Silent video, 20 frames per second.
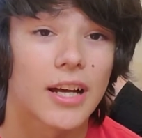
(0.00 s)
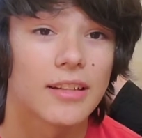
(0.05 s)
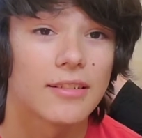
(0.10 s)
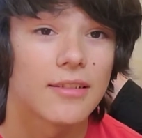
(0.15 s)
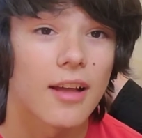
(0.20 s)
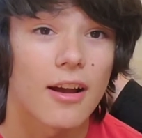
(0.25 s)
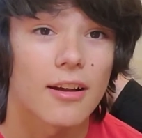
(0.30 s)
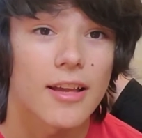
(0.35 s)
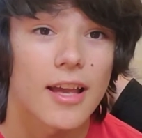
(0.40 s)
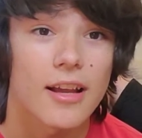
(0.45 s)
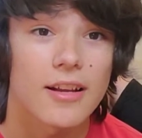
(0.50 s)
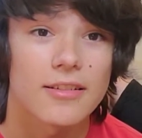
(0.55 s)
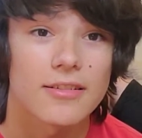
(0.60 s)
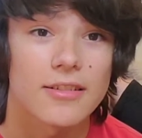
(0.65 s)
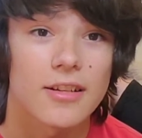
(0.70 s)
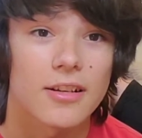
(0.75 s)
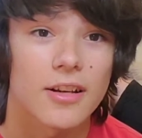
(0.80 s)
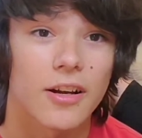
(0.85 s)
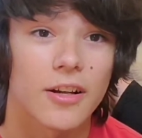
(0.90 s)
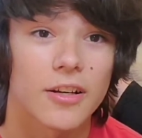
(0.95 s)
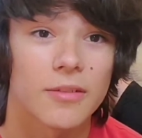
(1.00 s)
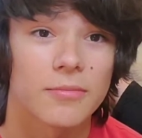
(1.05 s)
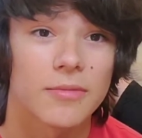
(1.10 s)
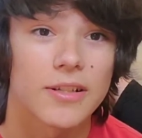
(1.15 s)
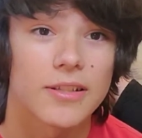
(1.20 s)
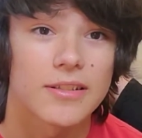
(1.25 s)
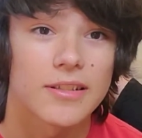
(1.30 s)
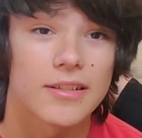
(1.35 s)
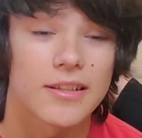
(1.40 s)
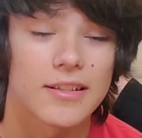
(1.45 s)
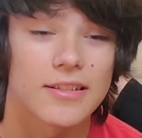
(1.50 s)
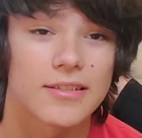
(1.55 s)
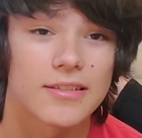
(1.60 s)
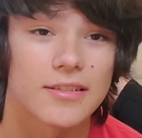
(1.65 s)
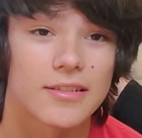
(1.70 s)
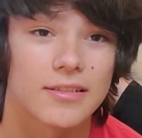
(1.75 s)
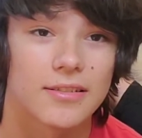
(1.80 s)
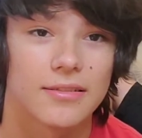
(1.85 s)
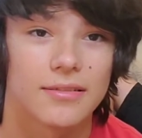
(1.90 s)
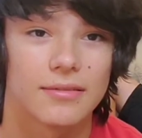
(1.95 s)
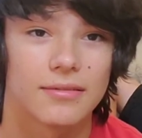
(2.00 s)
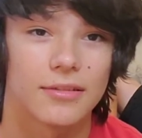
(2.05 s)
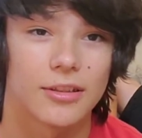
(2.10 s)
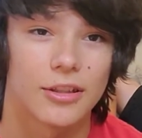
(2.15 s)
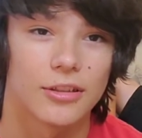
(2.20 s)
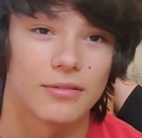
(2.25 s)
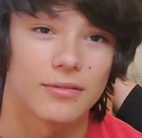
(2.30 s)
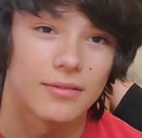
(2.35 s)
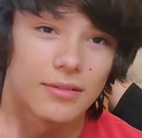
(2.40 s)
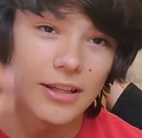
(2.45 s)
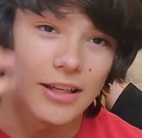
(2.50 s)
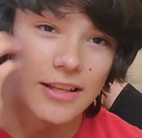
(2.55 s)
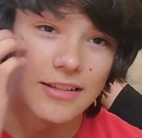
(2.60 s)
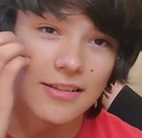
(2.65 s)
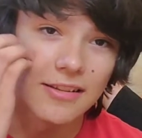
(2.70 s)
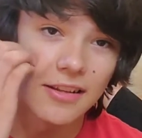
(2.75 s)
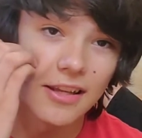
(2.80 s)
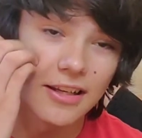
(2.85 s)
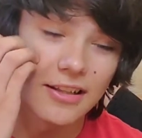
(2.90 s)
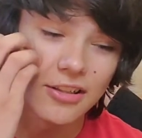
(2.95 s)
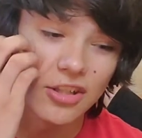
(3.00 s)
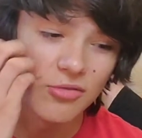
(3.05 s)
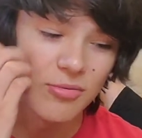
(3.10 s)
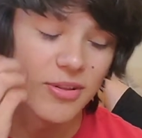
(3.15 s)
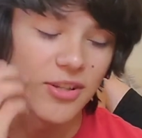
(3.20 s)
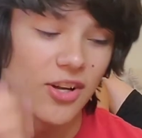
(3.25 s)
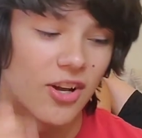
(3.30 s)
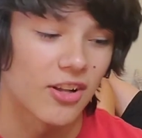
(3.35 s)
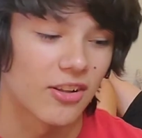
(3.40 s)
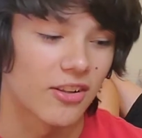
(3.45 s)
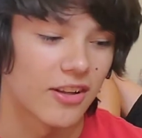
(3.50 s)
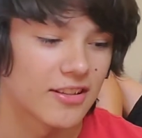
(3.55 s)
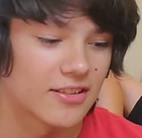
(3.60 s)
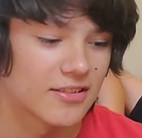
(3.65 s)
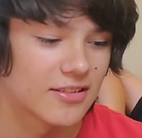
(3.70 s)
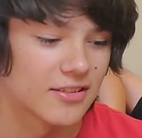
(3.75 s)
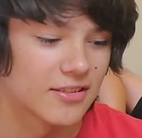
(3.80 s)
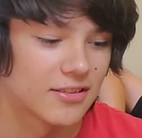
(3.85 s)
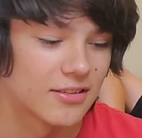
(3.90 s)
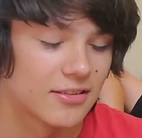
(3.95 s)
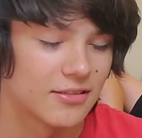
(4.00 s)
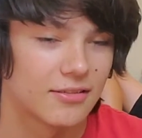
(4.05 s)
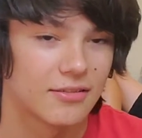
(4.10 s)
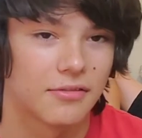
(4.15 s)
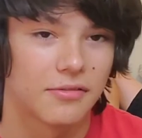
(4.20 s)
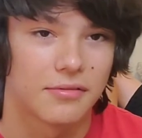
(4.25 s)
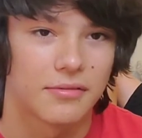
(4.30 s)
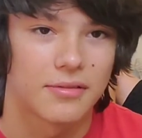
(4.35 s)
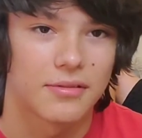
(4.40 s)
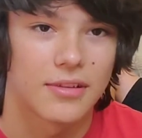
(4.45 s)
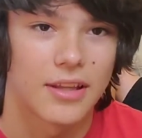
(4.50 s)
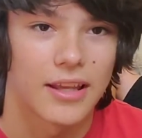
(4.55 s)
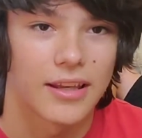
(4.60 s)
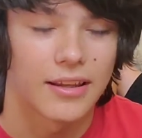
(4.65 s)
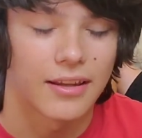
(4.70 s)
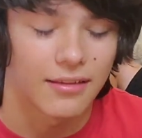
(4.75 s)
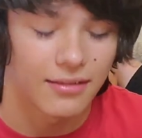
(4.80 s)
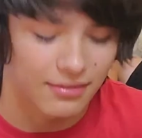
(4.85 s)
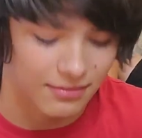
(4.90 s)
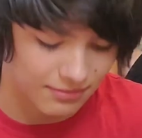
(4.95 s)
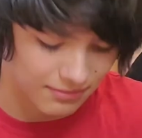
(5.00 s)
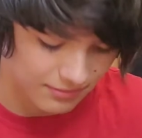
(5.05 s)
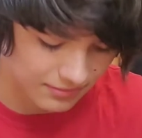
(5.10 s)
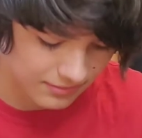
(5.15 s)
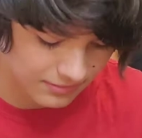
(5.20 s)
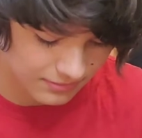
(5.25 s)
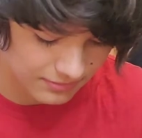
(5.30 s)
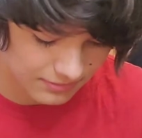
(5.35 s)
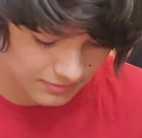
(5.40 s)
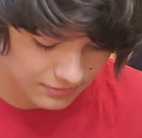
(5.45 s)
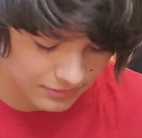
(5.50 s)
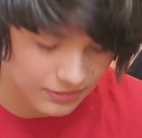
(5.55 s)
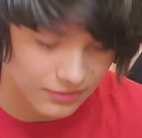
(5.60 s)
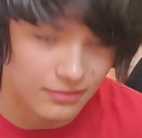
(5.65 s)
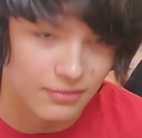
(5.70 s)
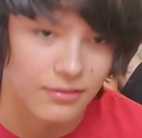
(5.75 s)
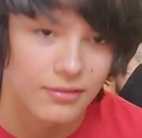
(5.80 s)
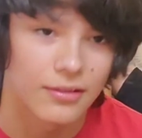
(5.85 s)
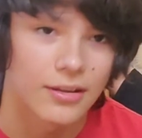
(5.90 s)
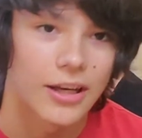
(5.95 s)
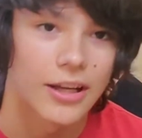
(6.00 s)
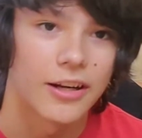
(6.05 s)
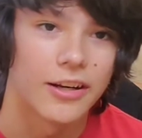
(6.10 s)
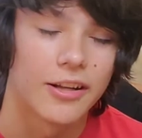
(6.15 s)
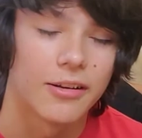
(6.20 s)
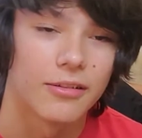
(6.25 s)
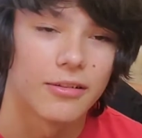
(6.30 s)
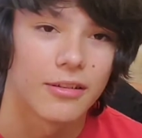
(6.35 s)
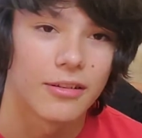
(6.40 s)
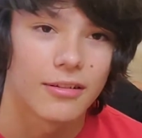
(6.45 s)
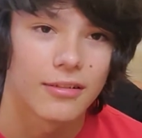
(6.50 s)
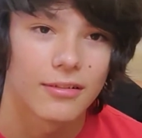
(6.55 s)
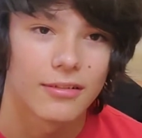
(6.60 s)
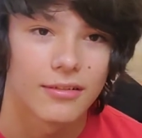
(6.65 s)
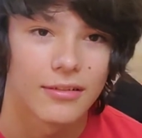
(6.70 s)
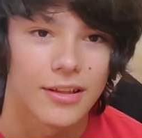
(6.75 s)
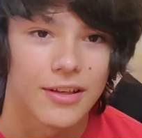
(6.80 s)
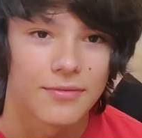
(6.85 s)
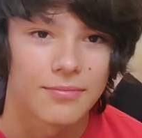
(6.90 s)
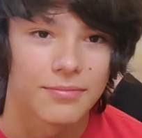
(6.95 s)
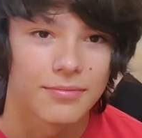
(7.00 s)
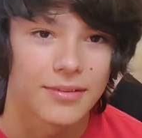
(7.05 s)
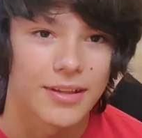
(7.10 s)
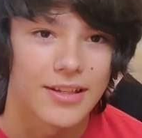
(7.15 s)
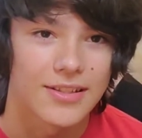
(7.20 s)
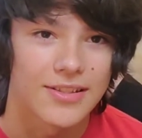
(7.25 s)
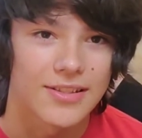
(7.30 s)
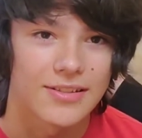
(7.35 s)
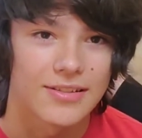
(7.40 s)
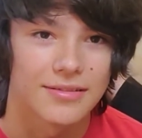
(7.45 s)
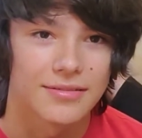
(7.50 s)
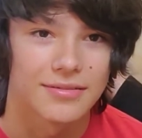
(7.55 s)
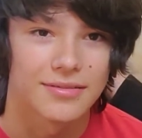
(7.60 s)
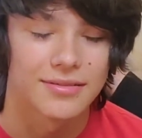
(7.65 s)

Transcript: dog hair stuck on him because he likes to, or he doesn't like to. My dog likes to, like, I don't know, give him kisses and